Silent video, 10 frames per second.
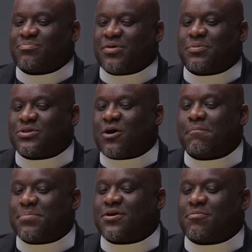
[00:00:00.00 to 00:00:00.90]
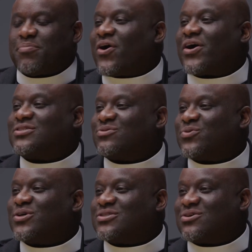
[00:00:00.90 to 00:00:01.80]
people don't build parks in
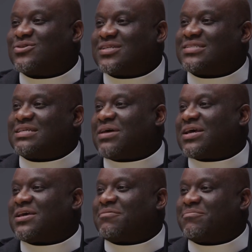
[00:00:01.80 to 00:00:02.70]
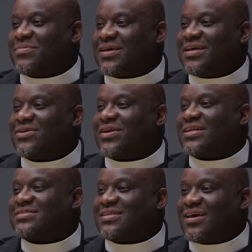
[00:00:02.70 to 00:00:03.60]
war zones, and it seemed like in the
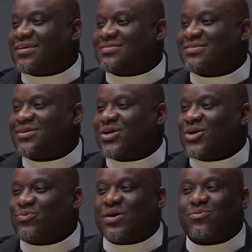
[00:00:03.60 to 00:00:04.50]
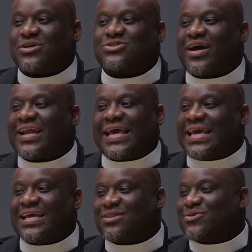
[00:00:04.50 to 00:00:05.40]
United States, mm-hmm. we weren't trying to
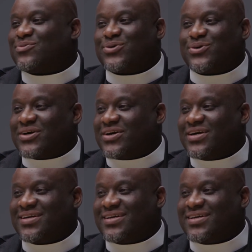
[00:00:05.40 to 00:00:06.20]
end the war